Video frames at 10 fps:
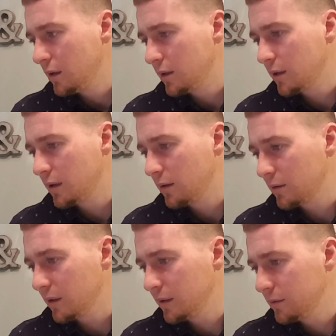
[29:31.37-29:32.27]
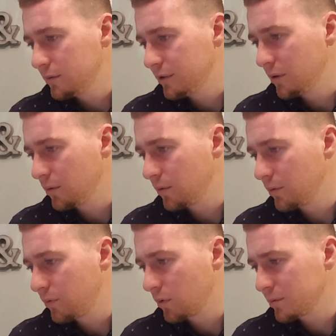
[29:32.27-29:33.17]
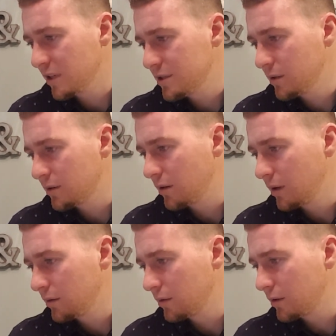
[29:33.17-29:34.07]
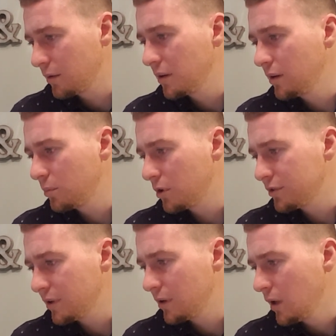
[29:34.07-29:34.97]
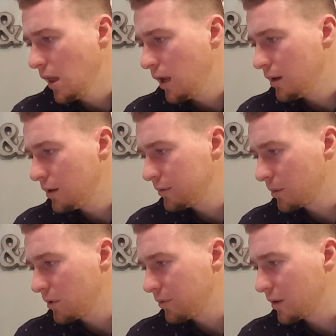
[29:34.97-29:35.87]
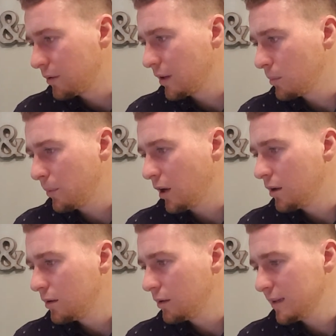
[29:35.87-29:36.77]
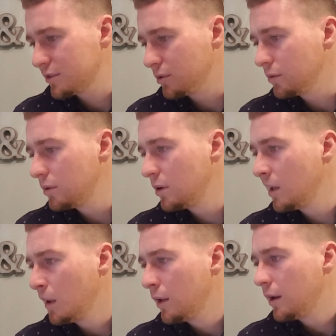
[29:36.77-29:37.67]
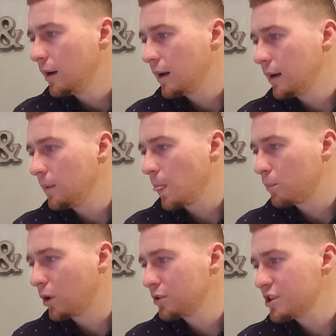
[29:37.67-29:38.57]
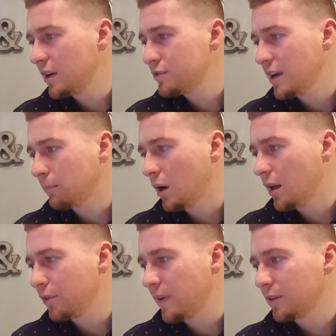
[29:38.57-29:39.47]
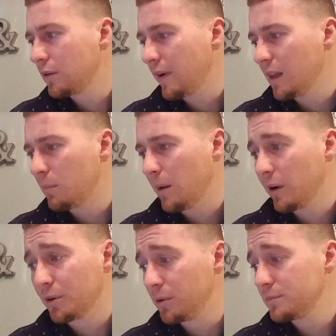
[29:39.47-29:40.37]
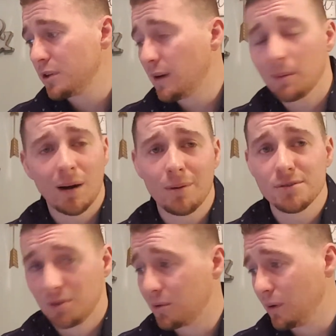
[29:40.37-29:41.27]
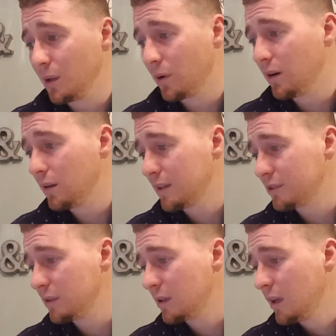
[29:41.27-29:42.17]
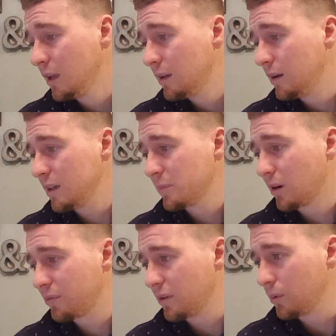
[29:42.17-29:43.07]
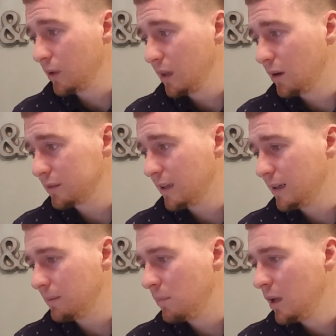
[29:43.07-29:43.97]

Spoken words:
Okay, so Forbes Asia 30 under 30, protege, Jack Ma, founder of Alibaba. Well, that's cool. Protege of Jack Ma, the founder of Alibaba Group. So Alibaba's doing really well, actually. It's been around for a really long time.